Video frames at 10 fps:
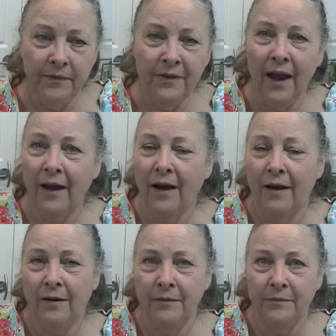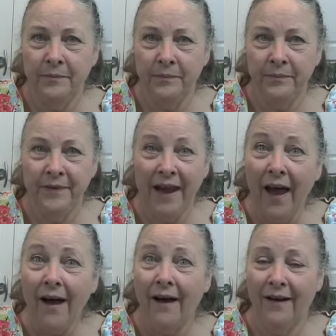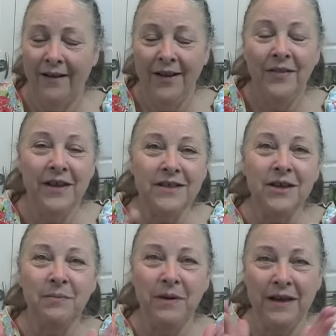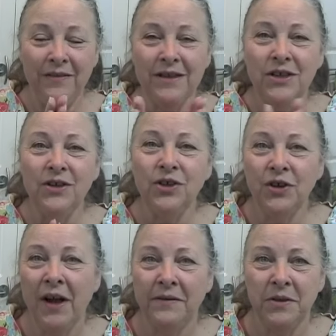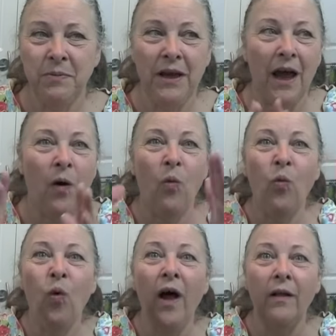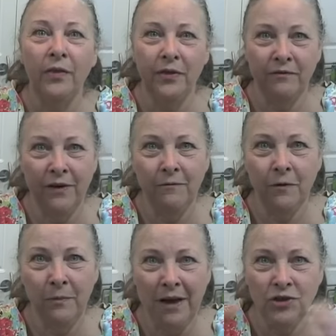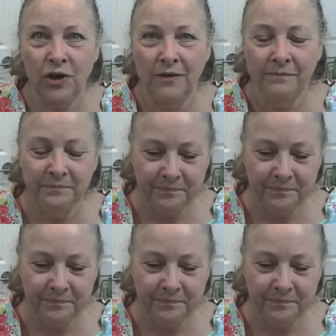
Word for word: Yeah, this could turn out to be a wealth of information.